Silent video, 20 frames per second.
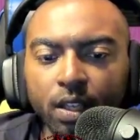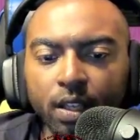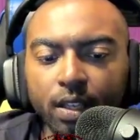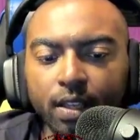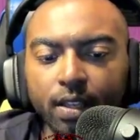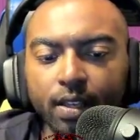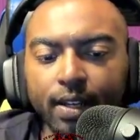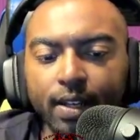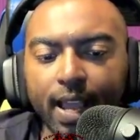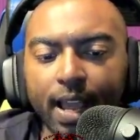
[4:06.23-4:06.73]

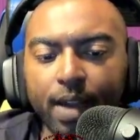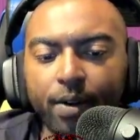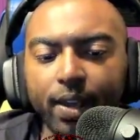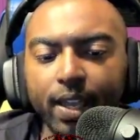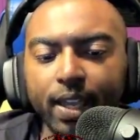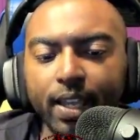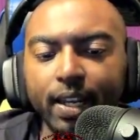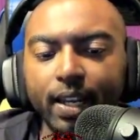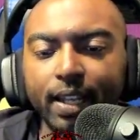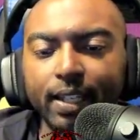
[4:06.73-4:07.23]
Now,
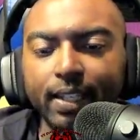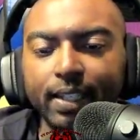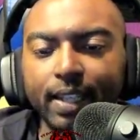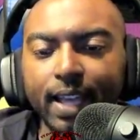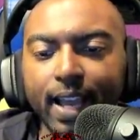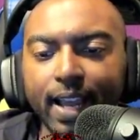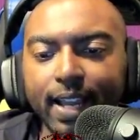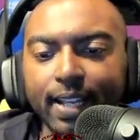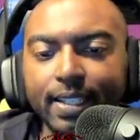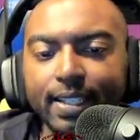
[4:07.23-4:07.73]
in
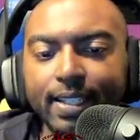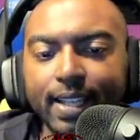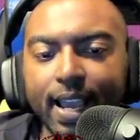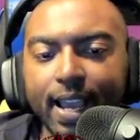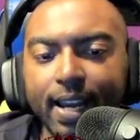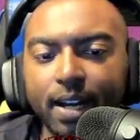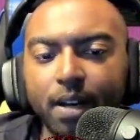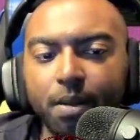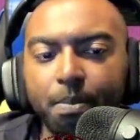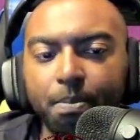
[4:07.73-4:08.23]
light
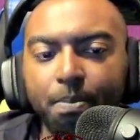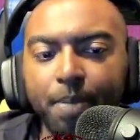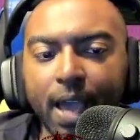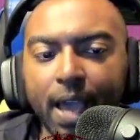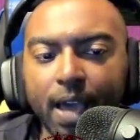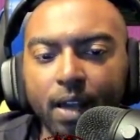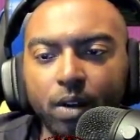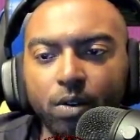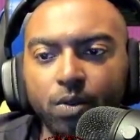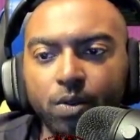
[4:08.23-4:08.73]
side
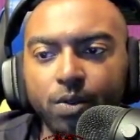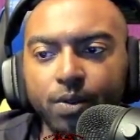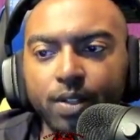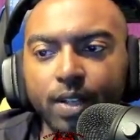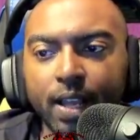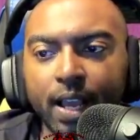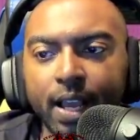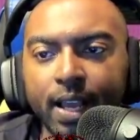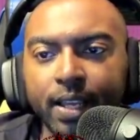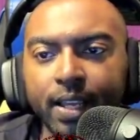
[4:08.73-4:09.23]
battles,
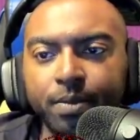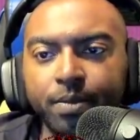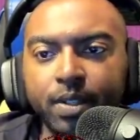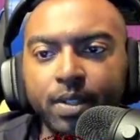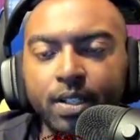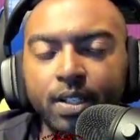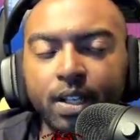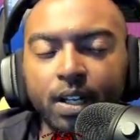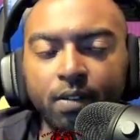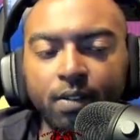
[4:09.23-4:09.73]
I am
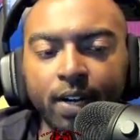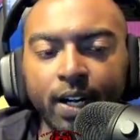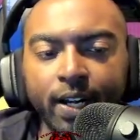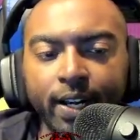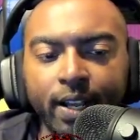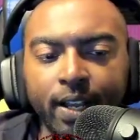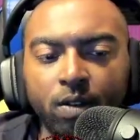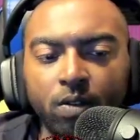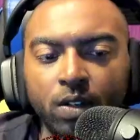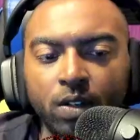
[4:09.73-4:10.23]
stuck right
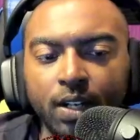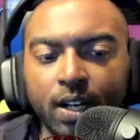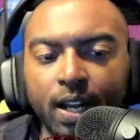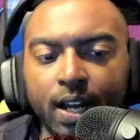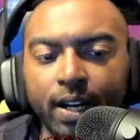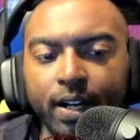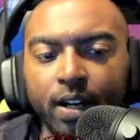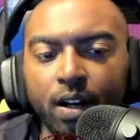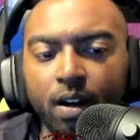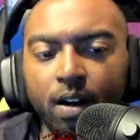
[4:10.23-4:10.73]
now on
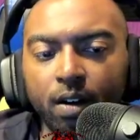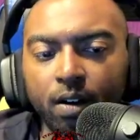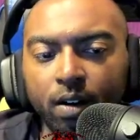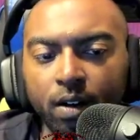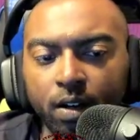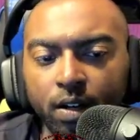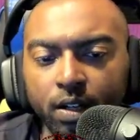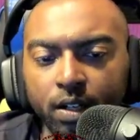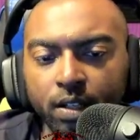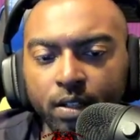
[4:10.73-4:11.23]
9
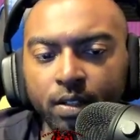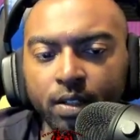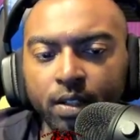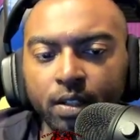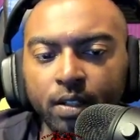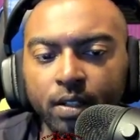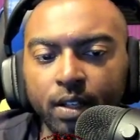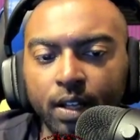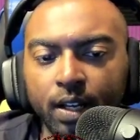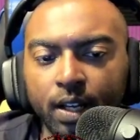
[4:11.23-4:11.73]
hard.
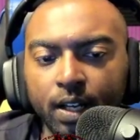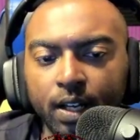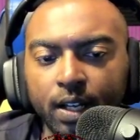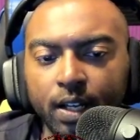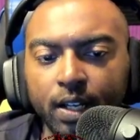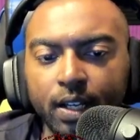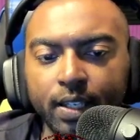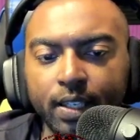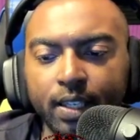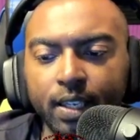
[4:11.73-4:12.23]

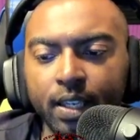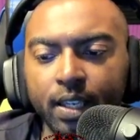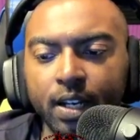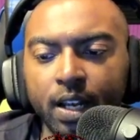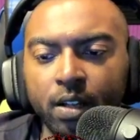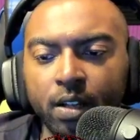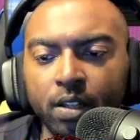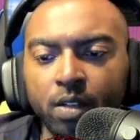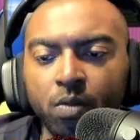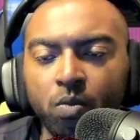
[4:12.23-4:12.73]
Again,
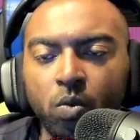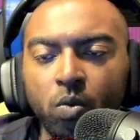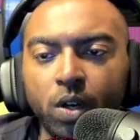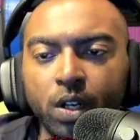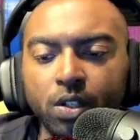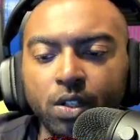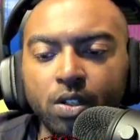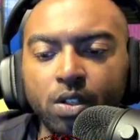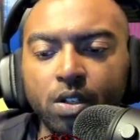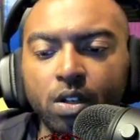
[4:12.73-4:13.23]
only
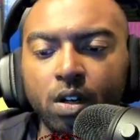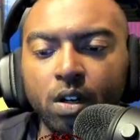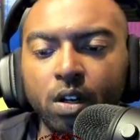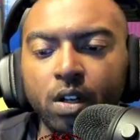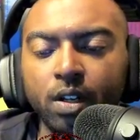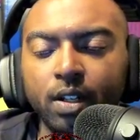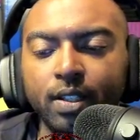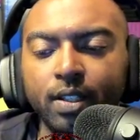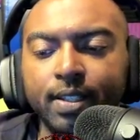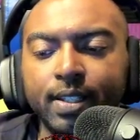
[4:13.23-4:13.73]

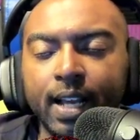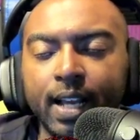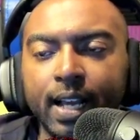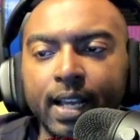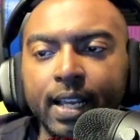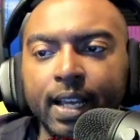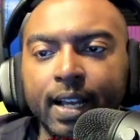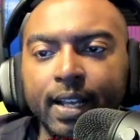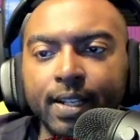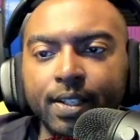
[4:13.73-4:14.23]
1-starred
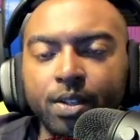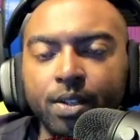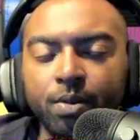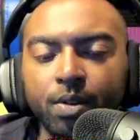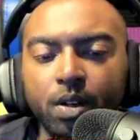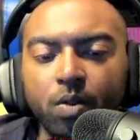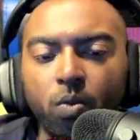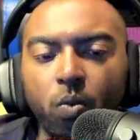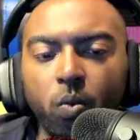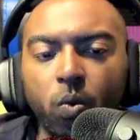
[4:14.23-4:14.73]
Scion, so we're going
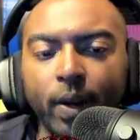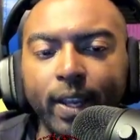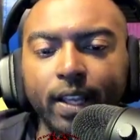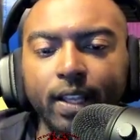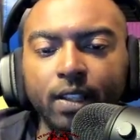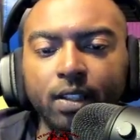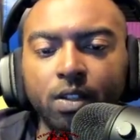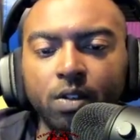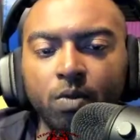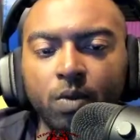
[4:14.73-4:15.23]
to wait a
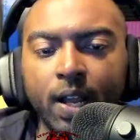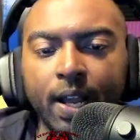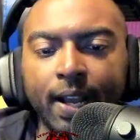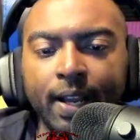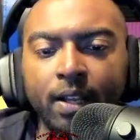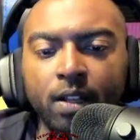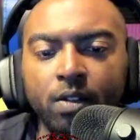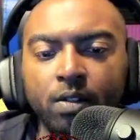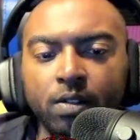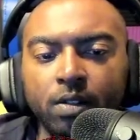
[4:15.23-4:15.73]
little
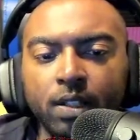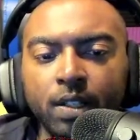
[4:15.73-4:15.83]
while,